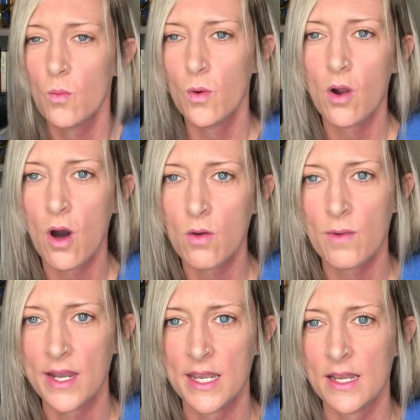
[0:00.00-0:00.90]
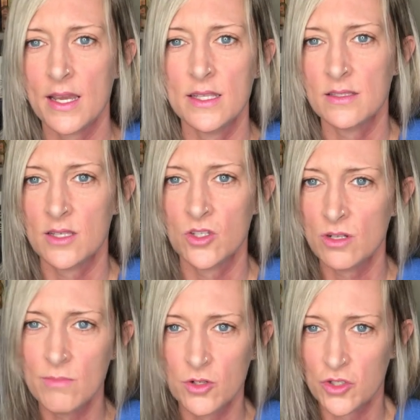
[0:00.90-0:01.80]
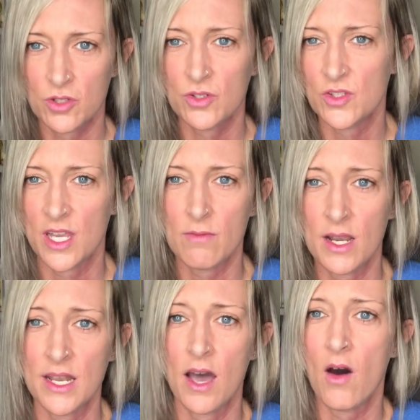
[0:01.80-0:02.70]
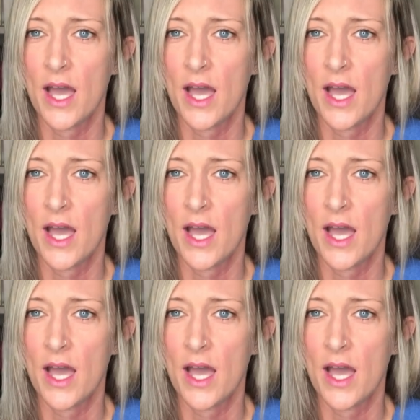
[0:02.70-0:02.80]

We're already in such an emotional state right now.